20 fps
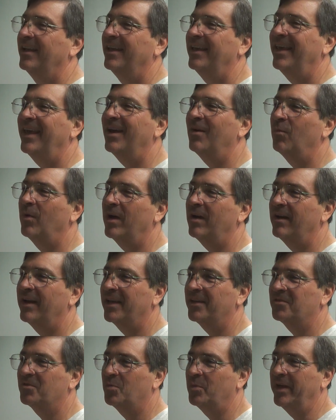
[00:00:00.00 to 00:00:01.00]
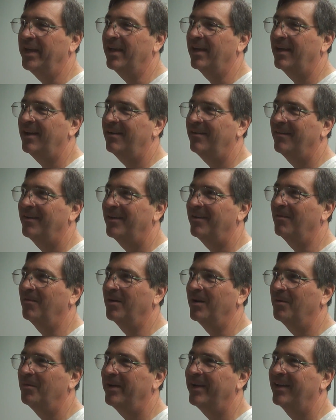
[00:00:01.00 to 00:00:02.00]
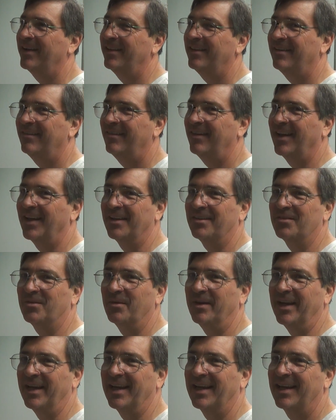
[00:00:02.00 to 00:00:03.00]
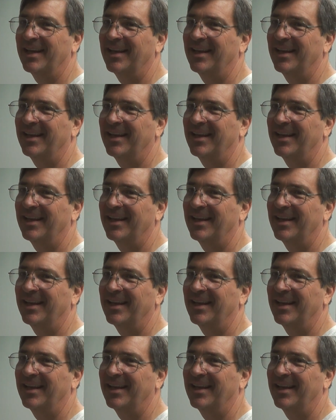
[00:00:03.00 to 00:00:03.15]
Yeah, well, next week, I don't know. What are we going to do next week?